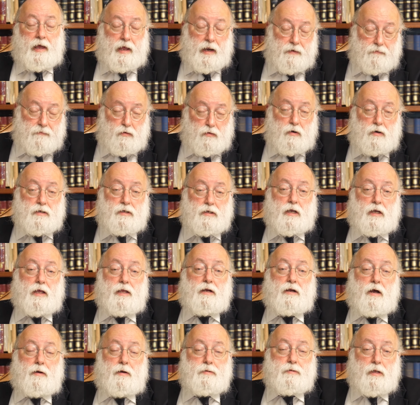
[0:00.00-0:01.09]
And of course, then
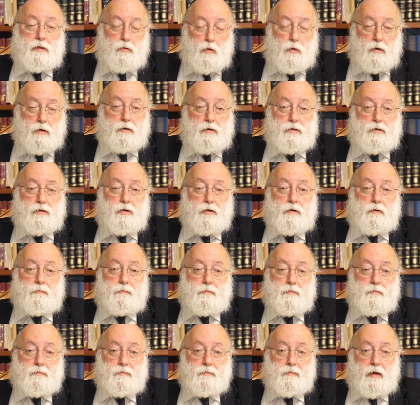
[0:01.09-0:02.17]
comes the longer
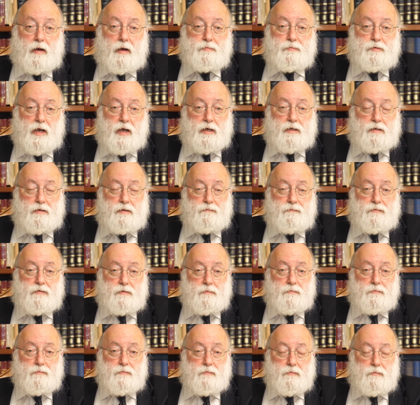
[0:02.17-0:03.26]
term
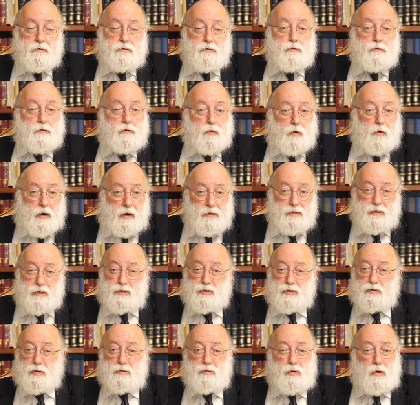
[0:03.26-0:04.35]
objectives, which requires a
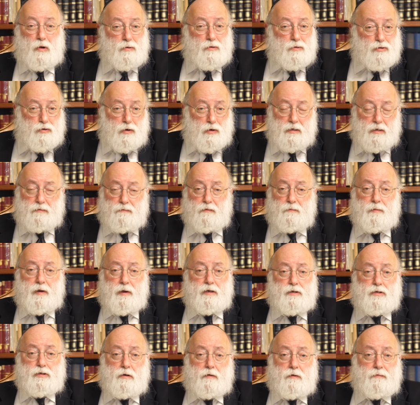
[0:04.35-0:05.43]
total
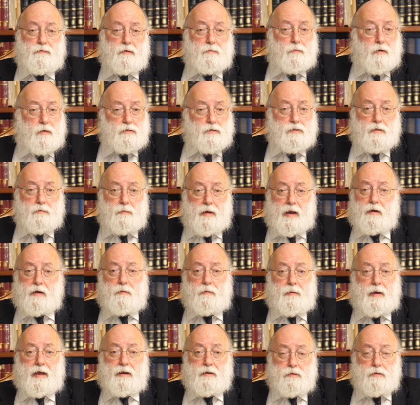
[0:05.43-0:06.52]
transformation of the Muslim
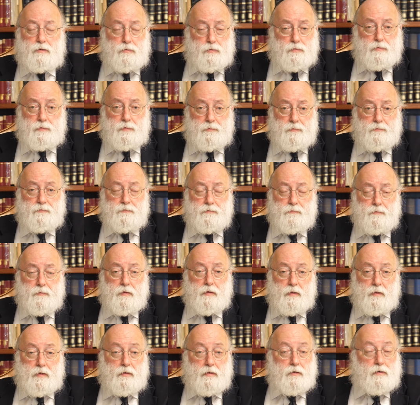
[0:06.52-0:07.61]
Arab attitude,
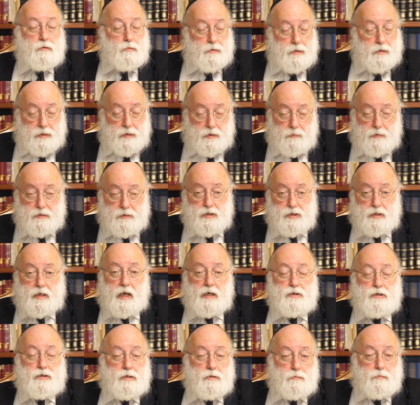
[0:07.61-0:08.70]
including their
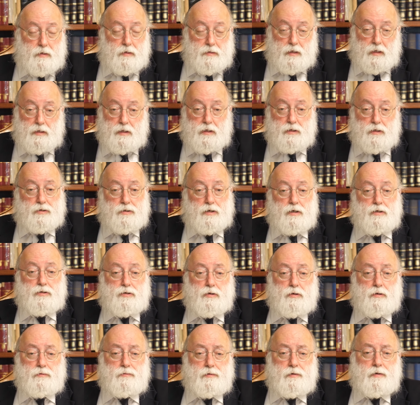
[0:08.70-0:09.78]
education, what they teach their
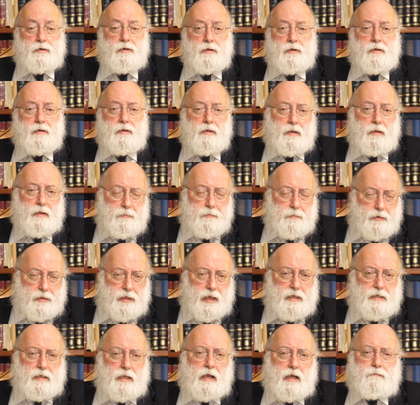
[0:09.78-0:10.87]
children. But
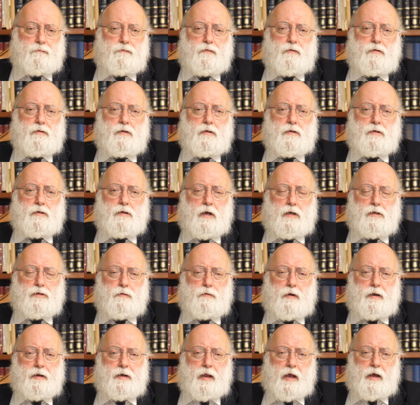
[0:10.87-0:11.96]
that's not for discuss
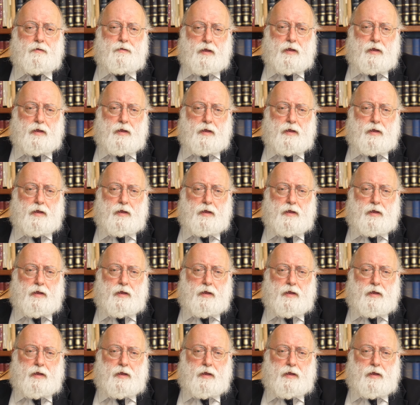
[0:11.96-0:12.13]
right now.